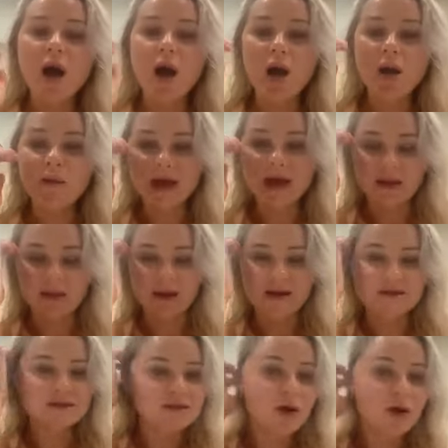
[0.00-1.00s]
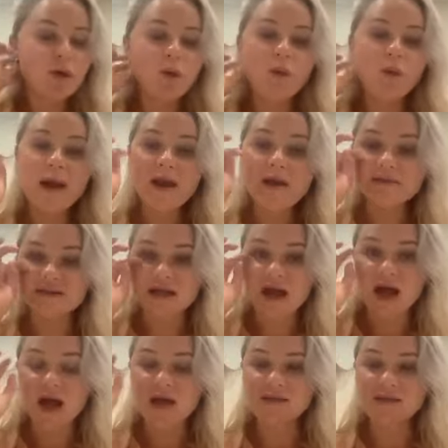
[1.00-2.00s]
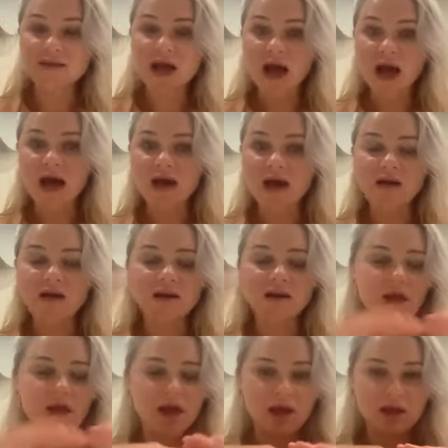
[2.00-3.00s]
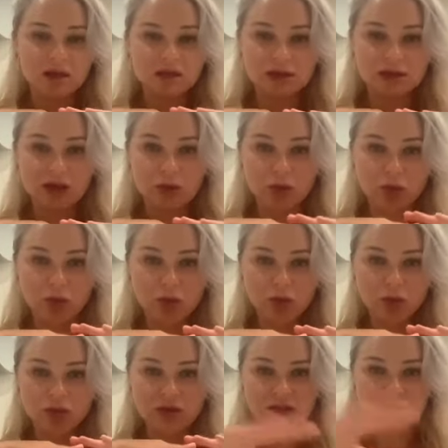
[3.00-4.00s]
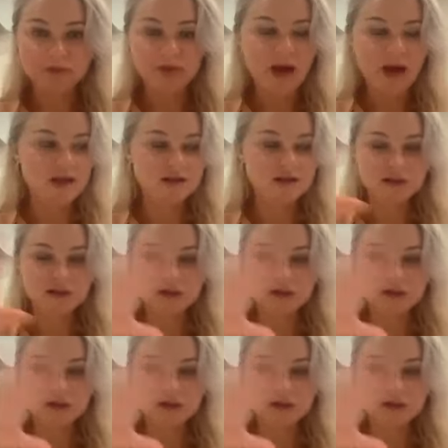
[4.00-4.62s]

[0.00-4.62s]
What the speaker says: Anyway, so went upstairs and there's like these beds